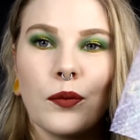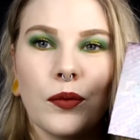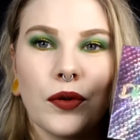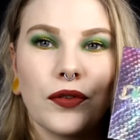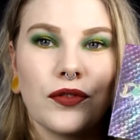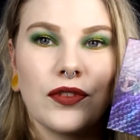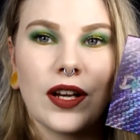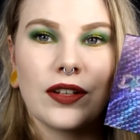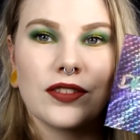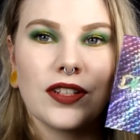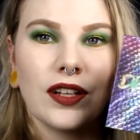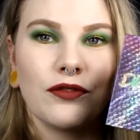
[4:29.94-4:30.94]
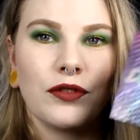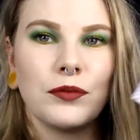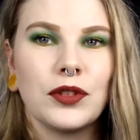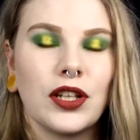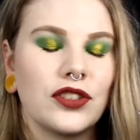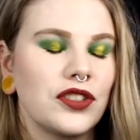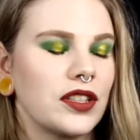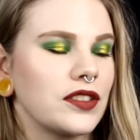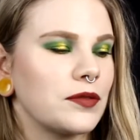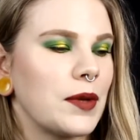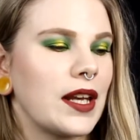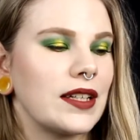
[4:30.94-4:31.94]
was the Dragon Child from Menagerie
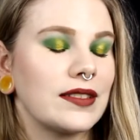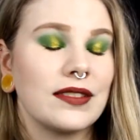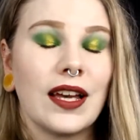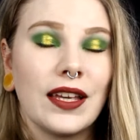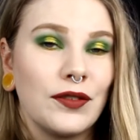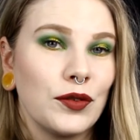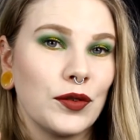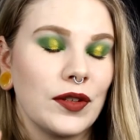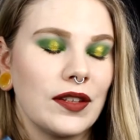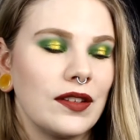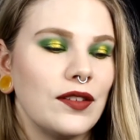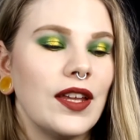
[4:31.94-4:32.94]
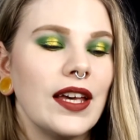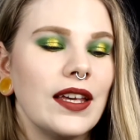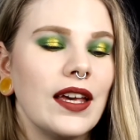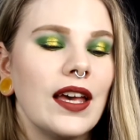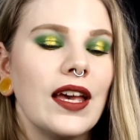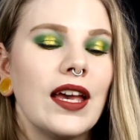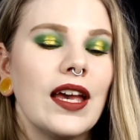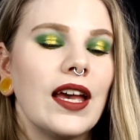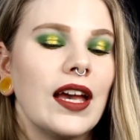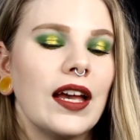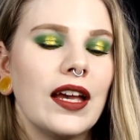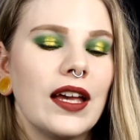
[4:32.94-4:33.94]
Cosmetics. I used it today
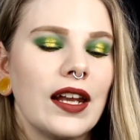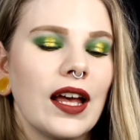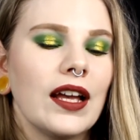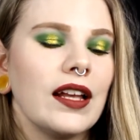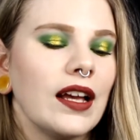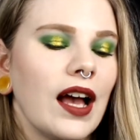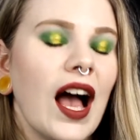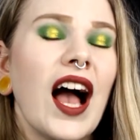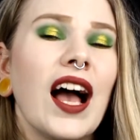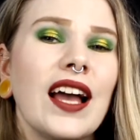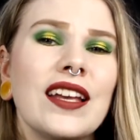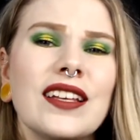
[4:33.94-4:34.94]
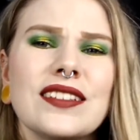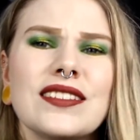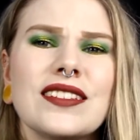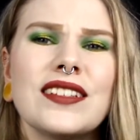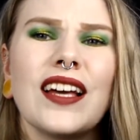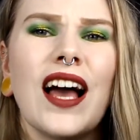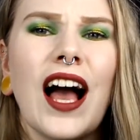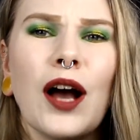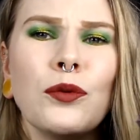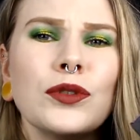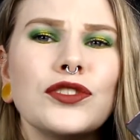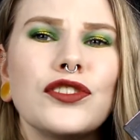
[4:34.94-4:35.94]
and I I just I
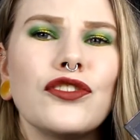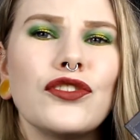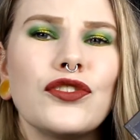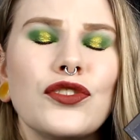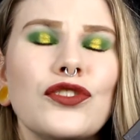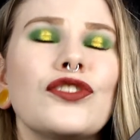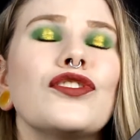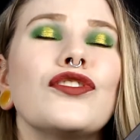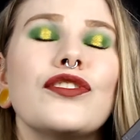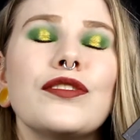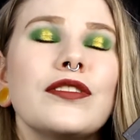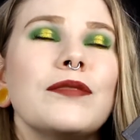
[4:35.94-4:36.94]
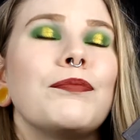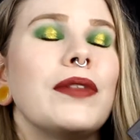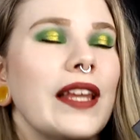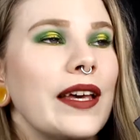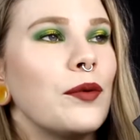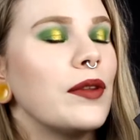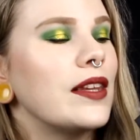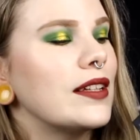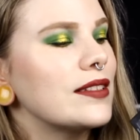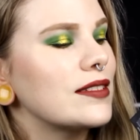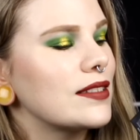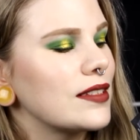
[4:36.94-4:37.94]
want to play with
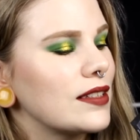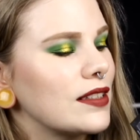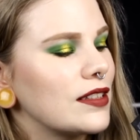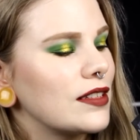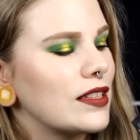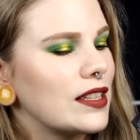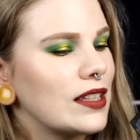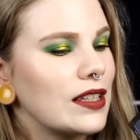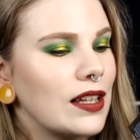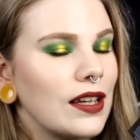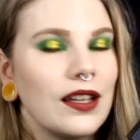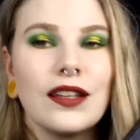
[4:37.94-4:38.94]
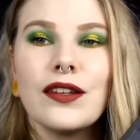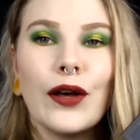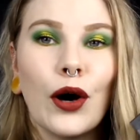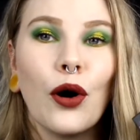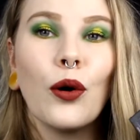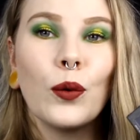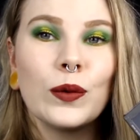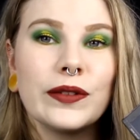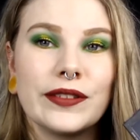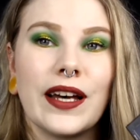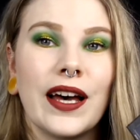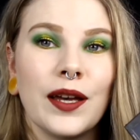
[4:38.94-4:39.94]
this the whole
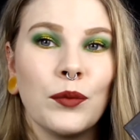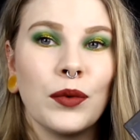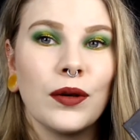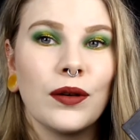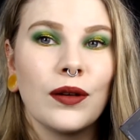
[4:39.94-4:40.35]
time.